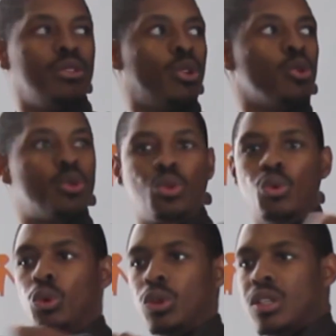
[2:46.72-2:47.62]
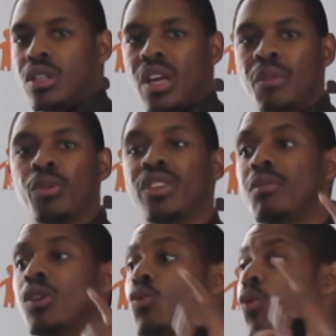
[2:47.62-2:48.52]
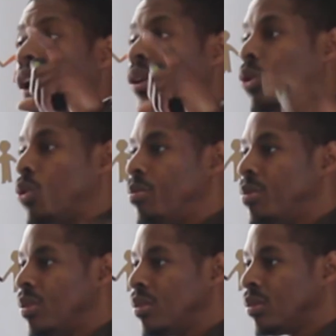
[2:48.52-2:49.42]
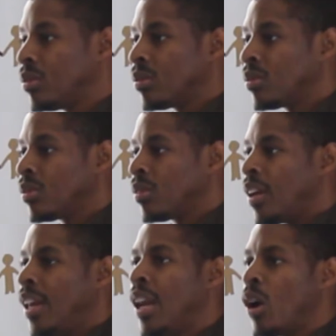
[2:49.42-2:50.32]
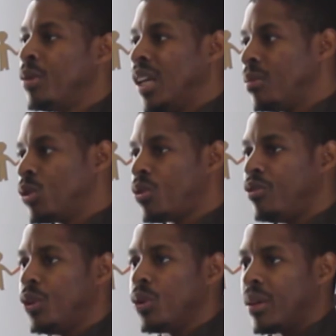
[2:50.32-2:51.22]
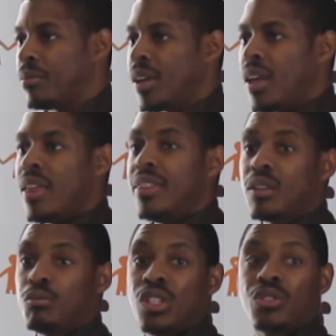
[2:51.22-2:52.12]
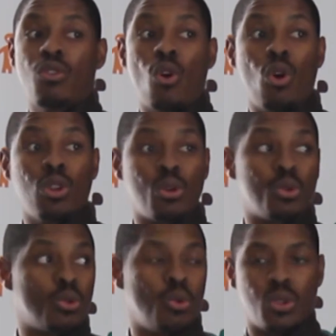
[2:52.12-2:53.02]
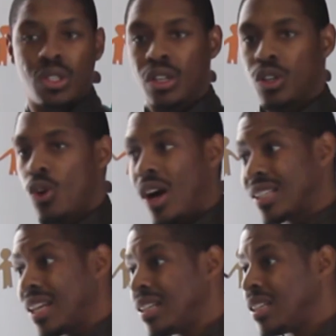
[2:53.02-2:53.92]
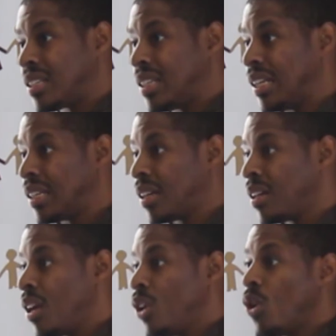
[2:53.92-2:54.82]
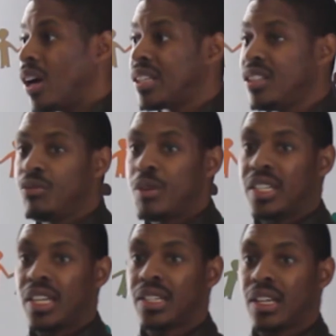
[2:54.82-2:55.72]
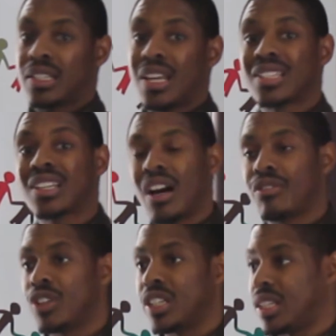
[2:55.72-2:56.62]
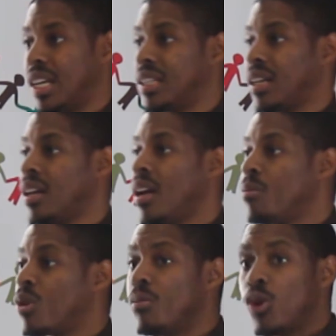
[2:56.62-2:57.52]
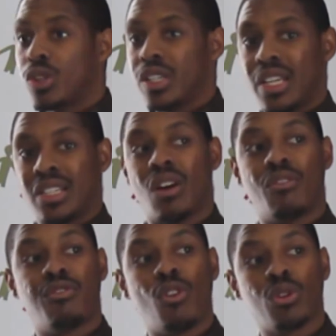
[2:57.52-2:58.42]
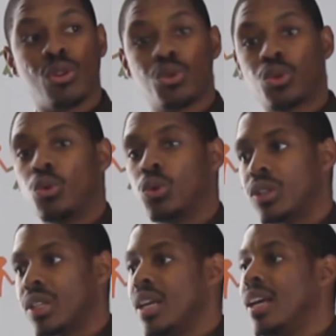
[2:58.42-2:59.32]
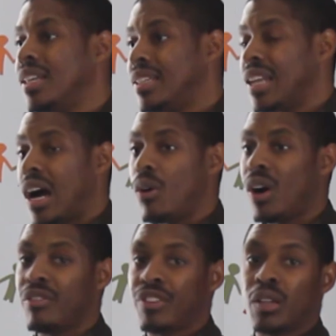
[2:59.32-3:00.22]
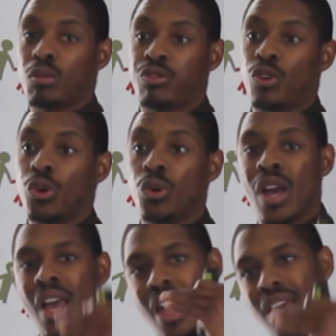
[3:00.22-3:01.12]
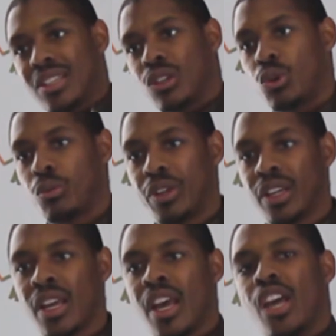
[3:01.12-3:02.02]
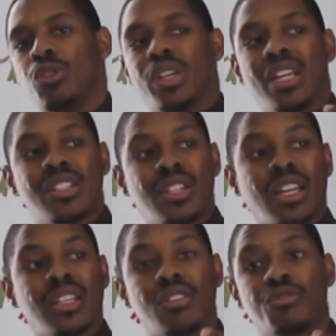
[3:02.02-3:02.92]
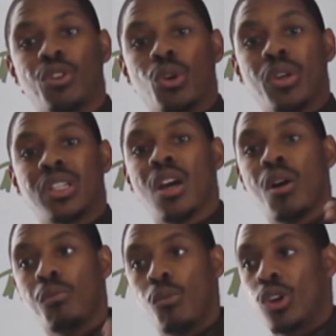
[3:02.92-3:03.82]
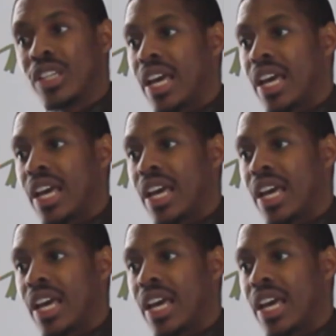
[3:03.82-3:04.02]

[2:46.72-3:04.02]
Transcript: those schools and put them in one group and now be able to view them. That means for all those schools, your attendance data, your achievement data, task coverage data, promotion data for those schools is now available for you as a grouping, and you can track it and follow it more